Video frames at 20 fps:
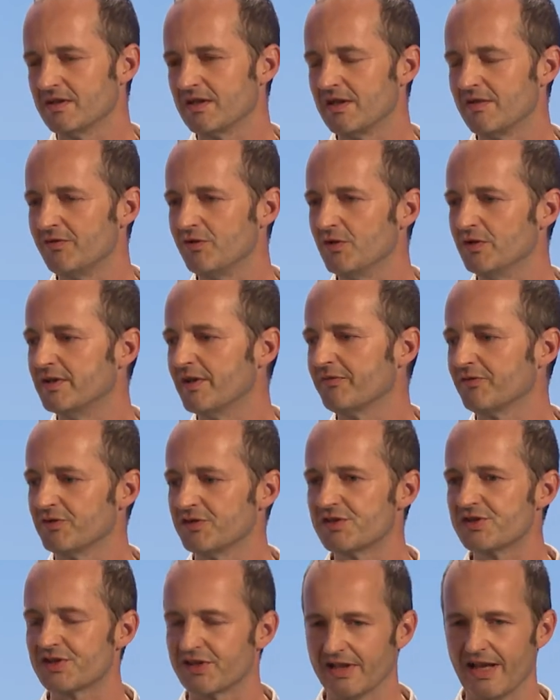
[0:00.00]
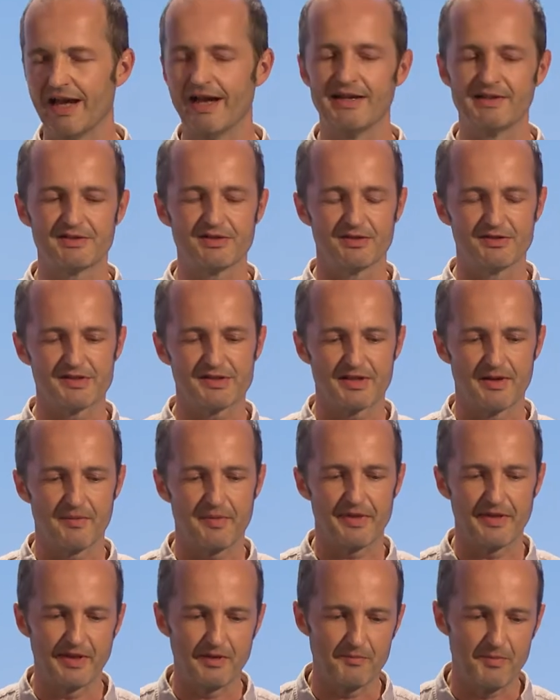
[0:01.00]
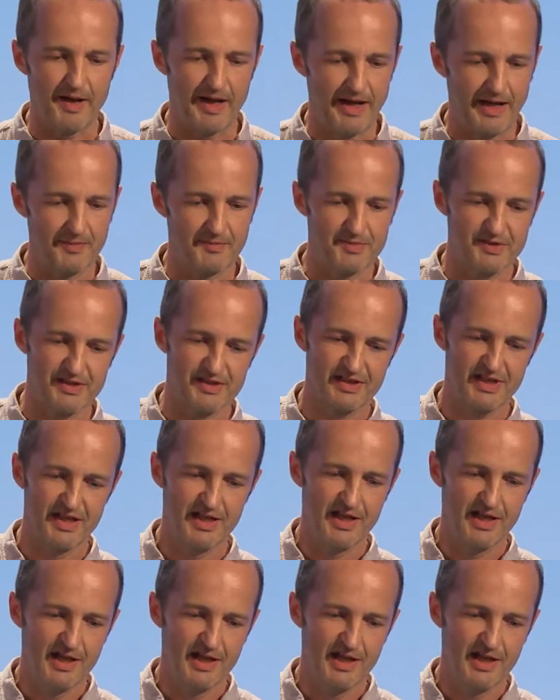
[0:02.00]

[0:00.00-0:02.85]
give you a different slant on something perhaps,